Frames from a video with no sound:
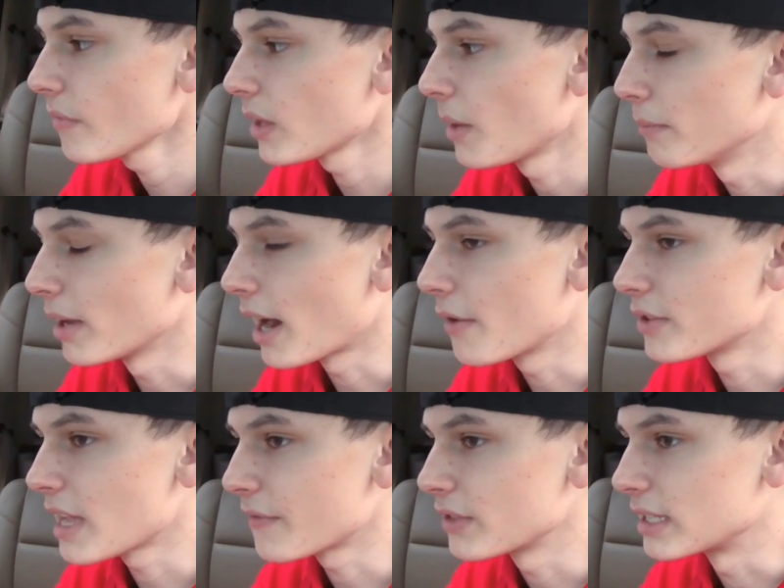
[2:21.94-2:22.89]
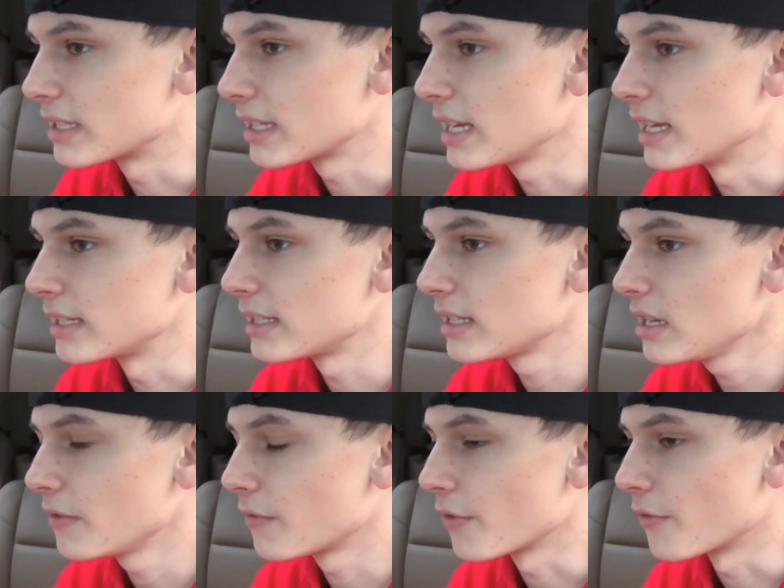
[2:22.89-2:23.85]
but I was having to sit in a
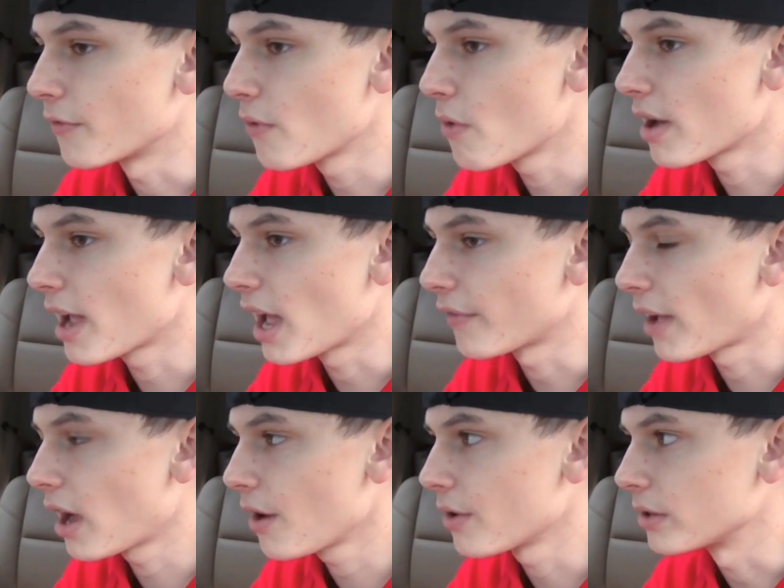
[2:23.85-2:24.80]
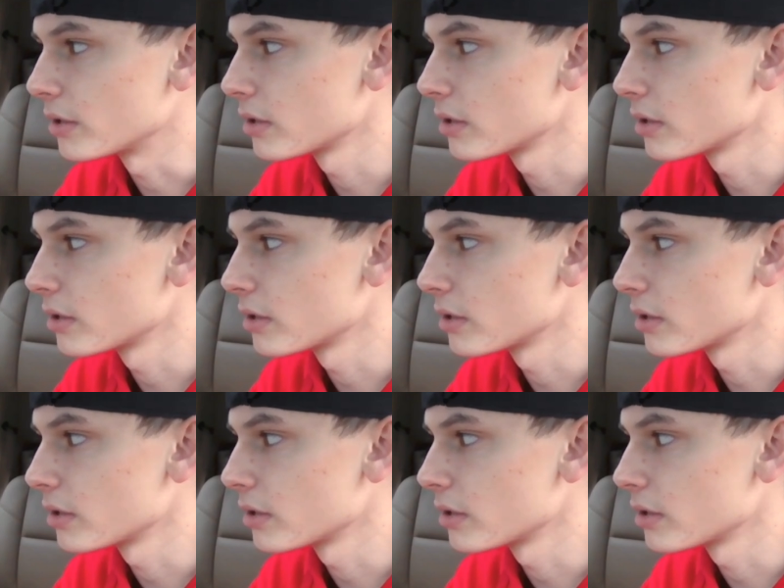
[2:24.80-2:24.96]
seat for 4.5 hours